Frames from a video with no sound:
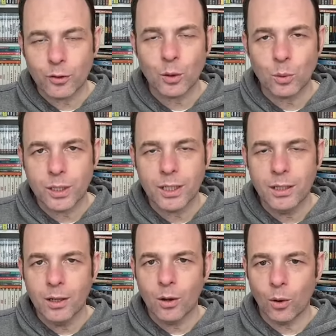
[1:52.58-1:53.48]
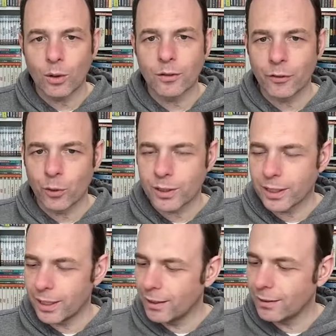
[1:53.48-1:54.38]
Glory on
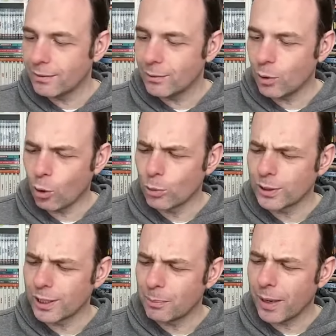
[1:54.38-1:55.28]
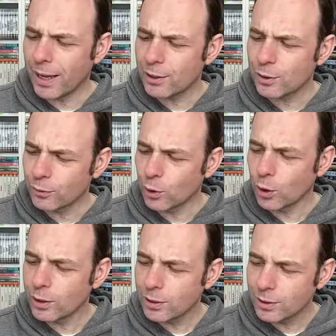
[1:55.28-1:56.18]
4K. Almost said Paths of
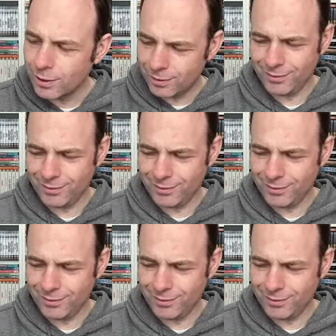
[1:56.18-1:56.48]
Douglas.